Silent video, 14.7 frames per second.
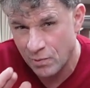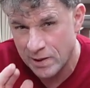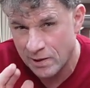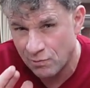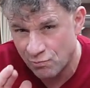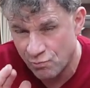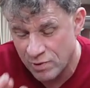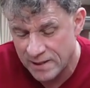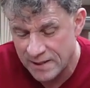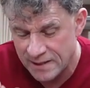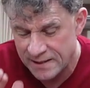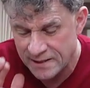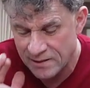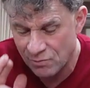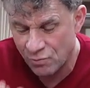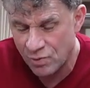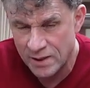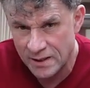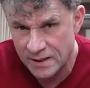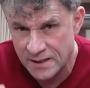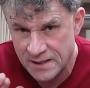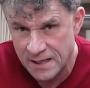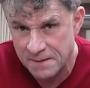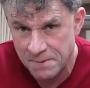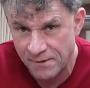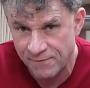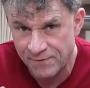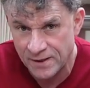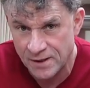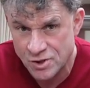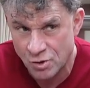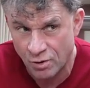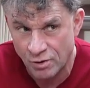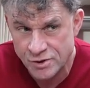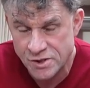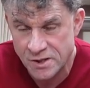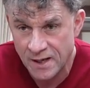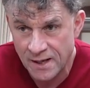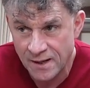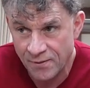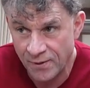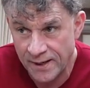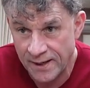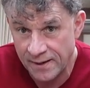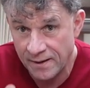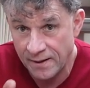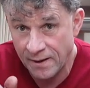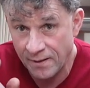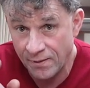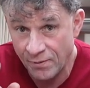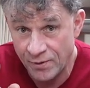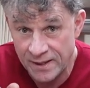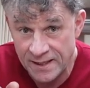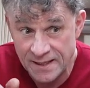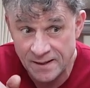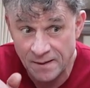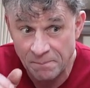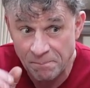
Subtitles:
we are really keeping our fingers crossed that the